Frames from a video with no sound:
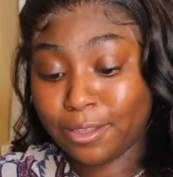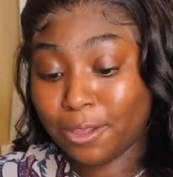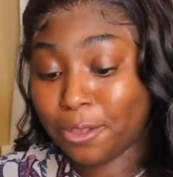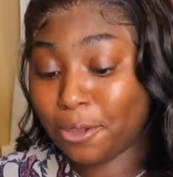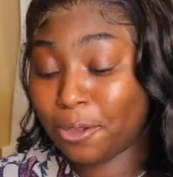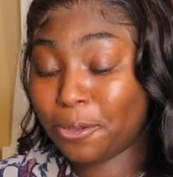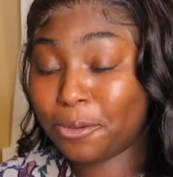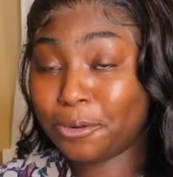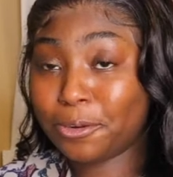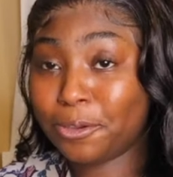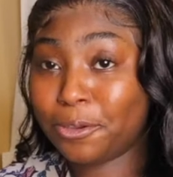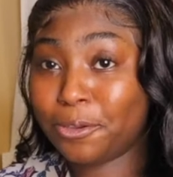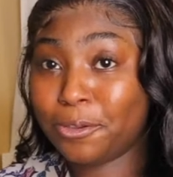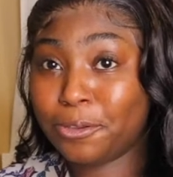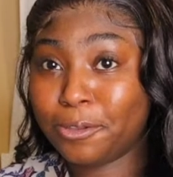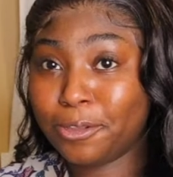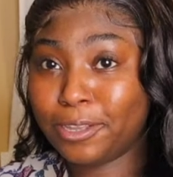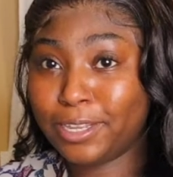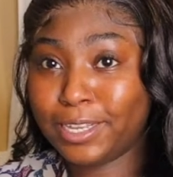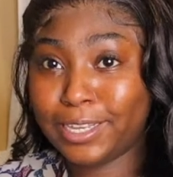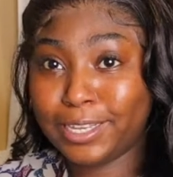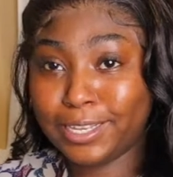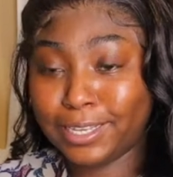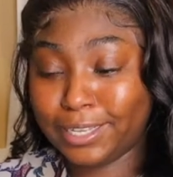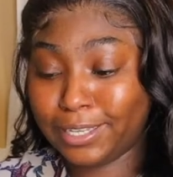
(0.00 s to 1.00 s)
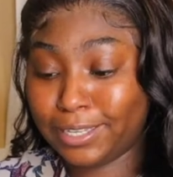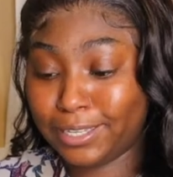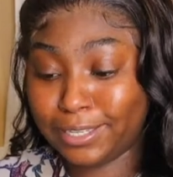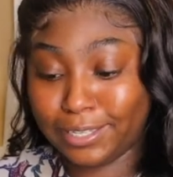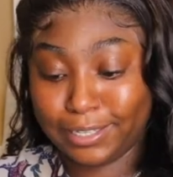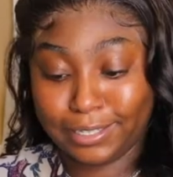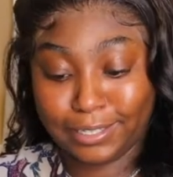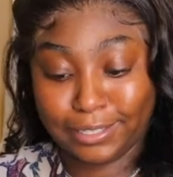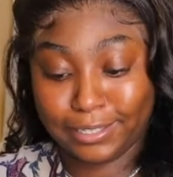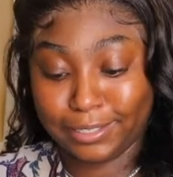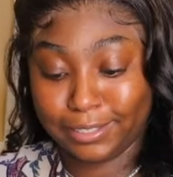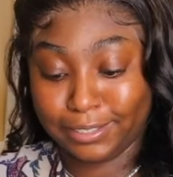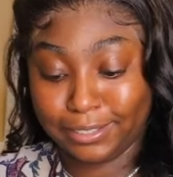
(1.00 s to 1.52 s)
Hold
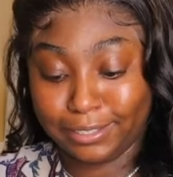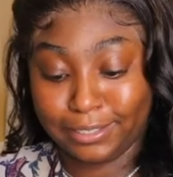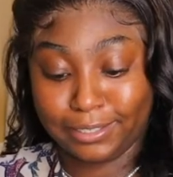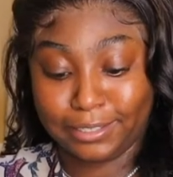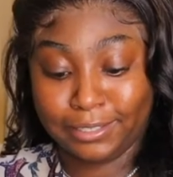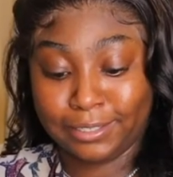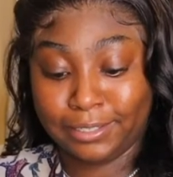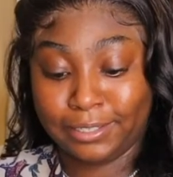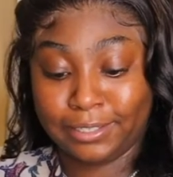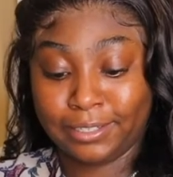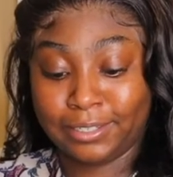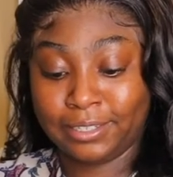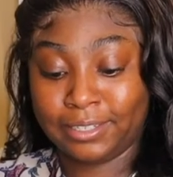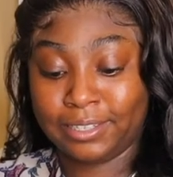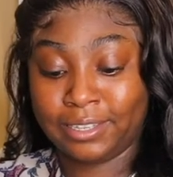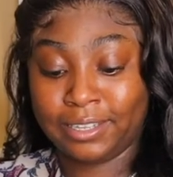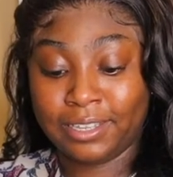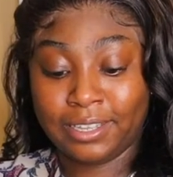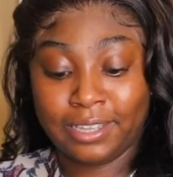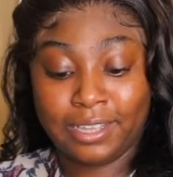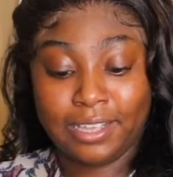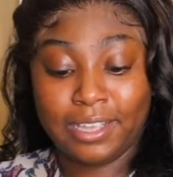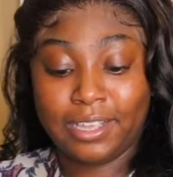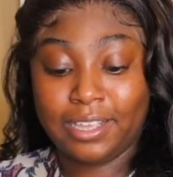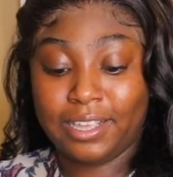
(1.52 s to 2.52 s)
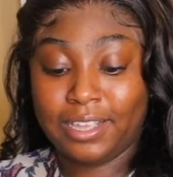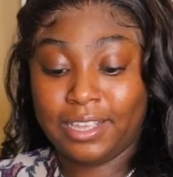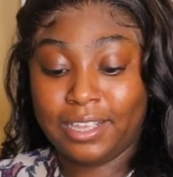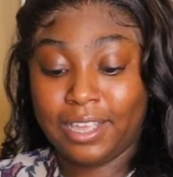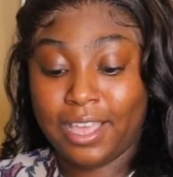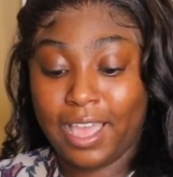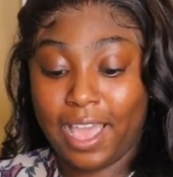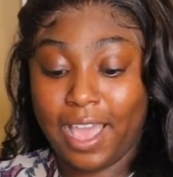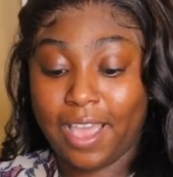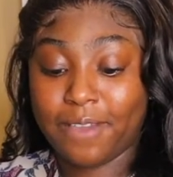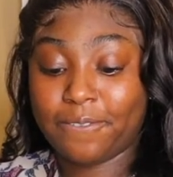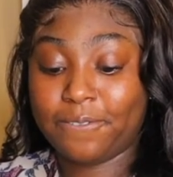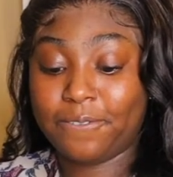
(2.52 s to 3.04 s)
on,
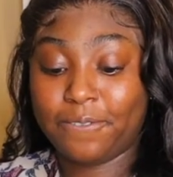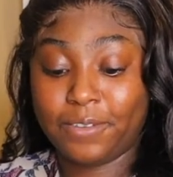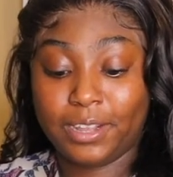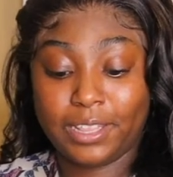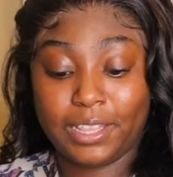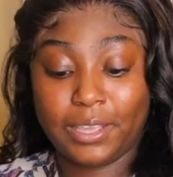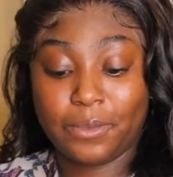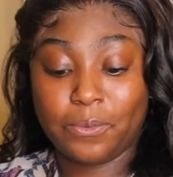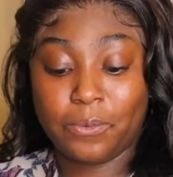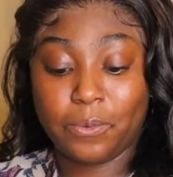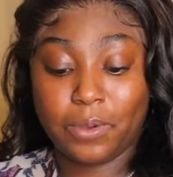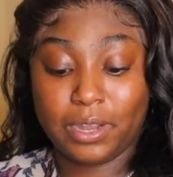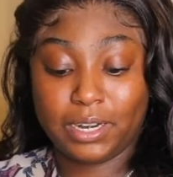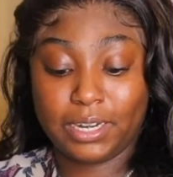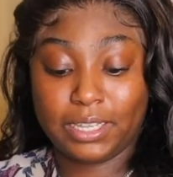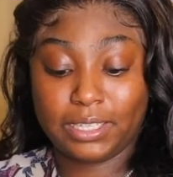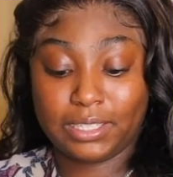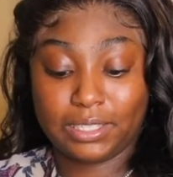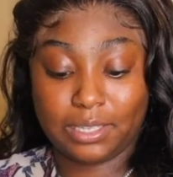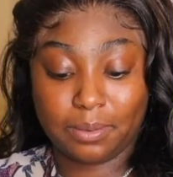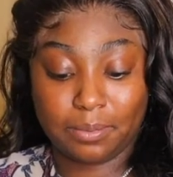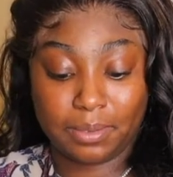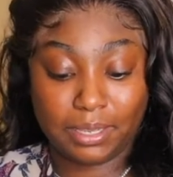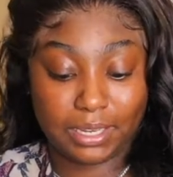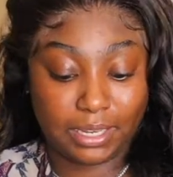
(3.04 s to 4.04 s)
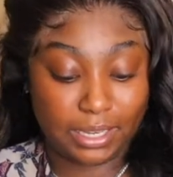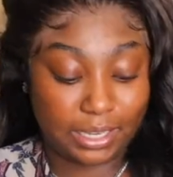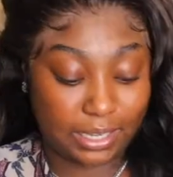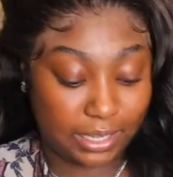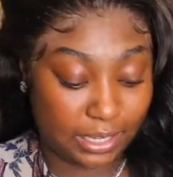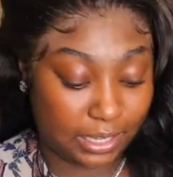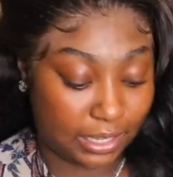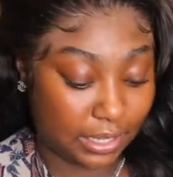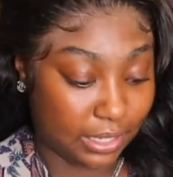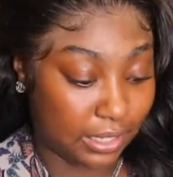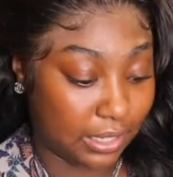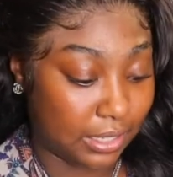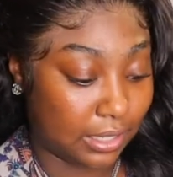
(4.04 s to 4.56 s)
I really wanted some of
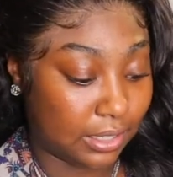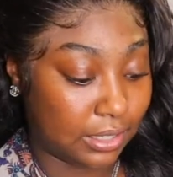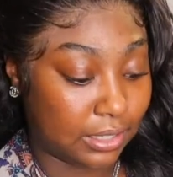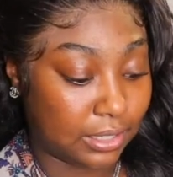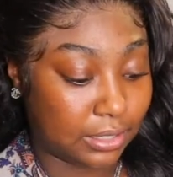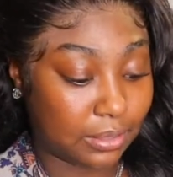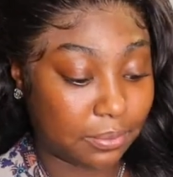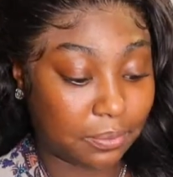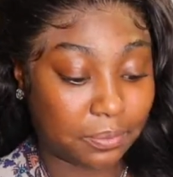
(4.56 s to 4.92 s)
these.